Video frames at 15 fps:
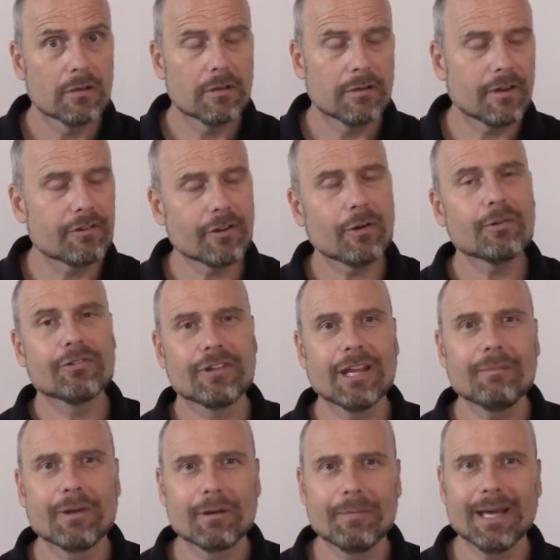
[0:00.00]
There's an old
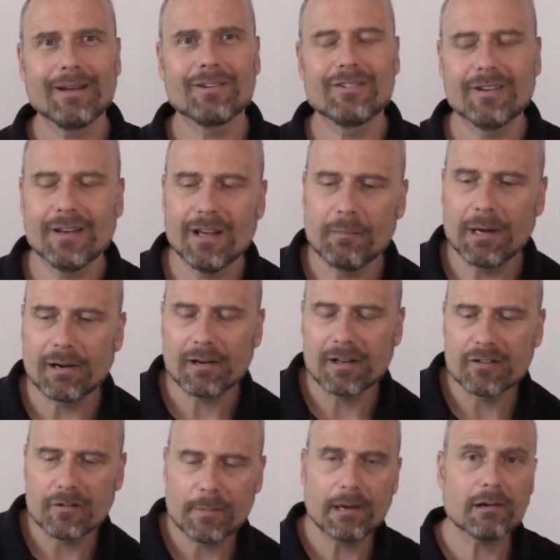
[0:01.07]
statement about
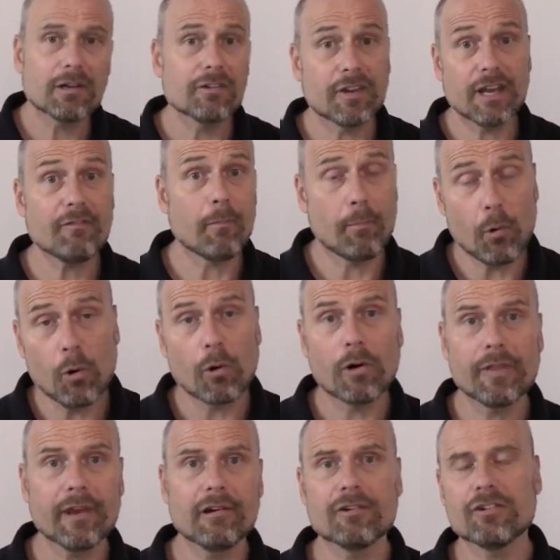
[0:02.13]
Americans. Americans are never
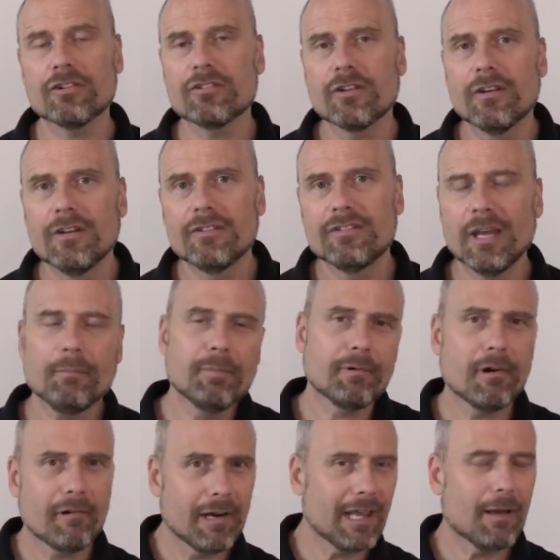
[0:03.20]
poor. They're just
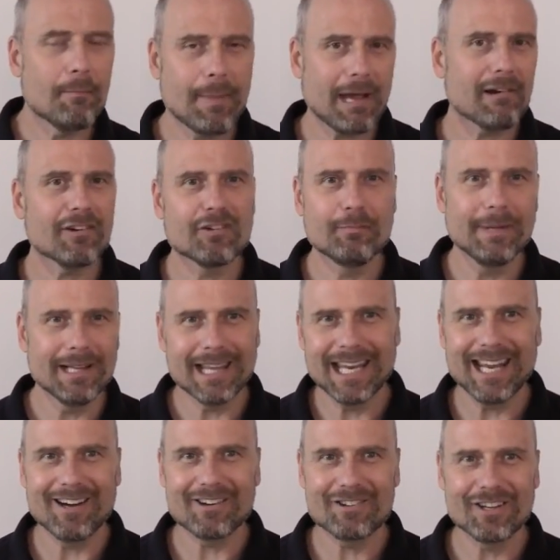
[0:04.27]
temporarily embarrassed
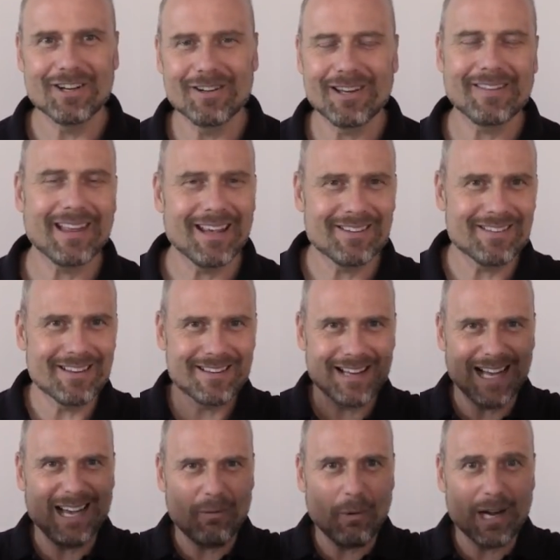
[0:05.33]
millionaires. You know, that there's this,
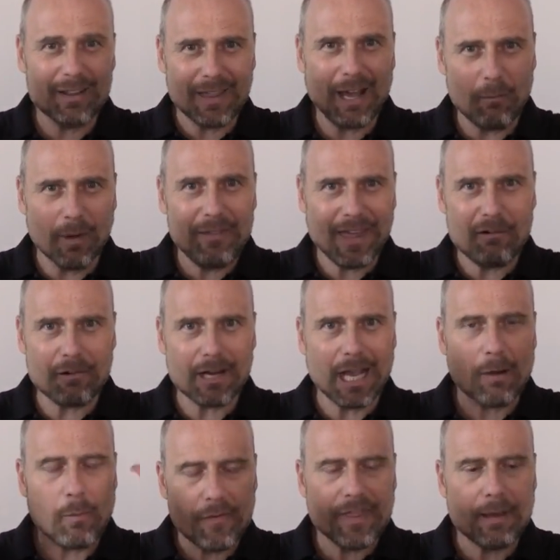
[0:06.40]
I want it, I want that ring. I
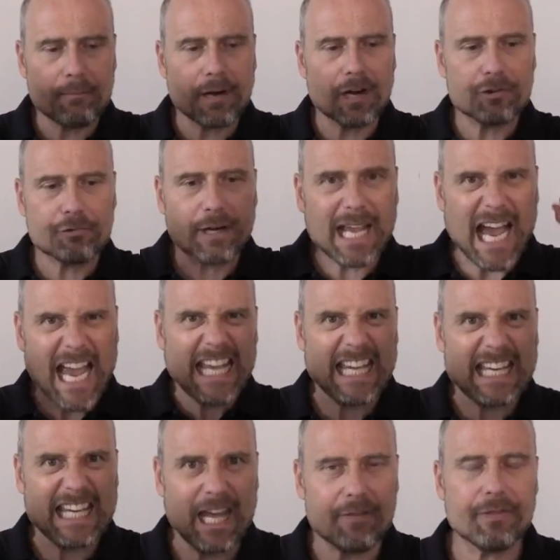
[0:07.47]
want that brass ring. I
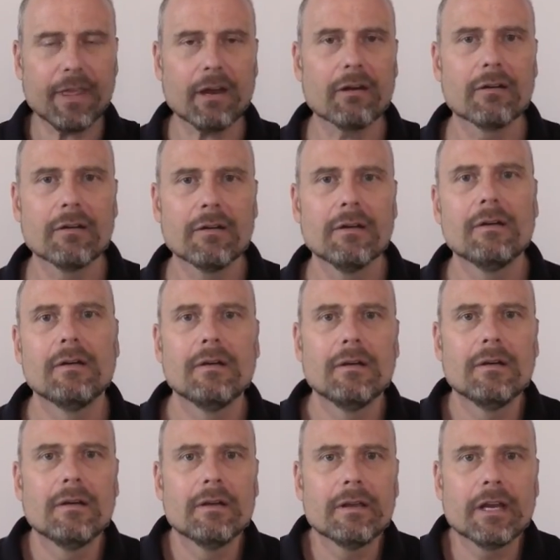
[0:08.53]
can get there.
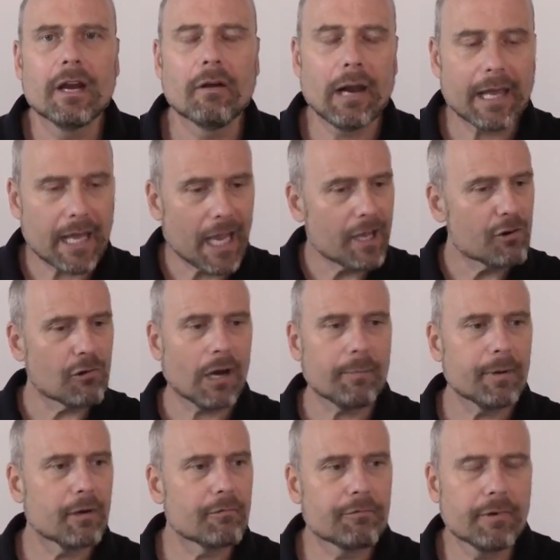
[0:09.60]
You know, like I grew up
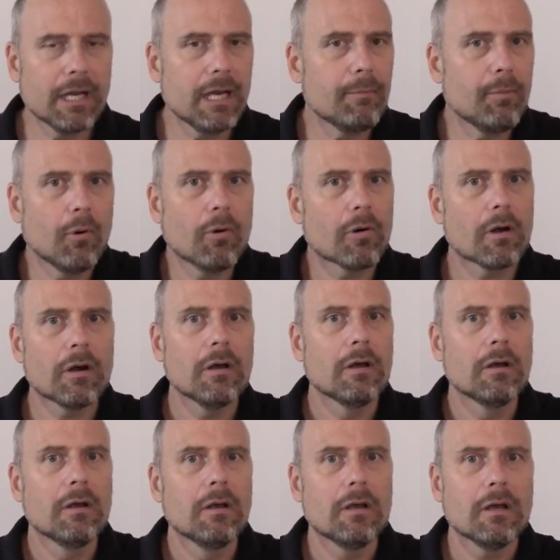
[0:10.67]
in a really poor
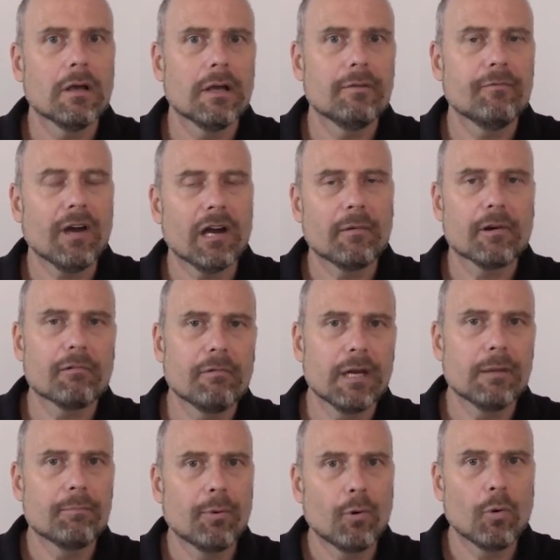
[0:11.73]
environment, a
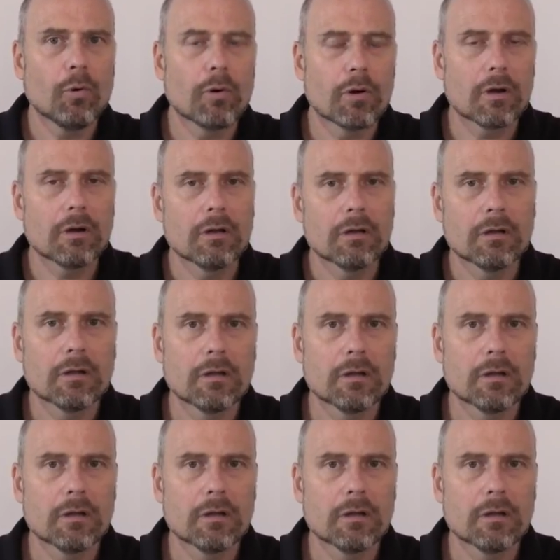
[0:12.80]
really poor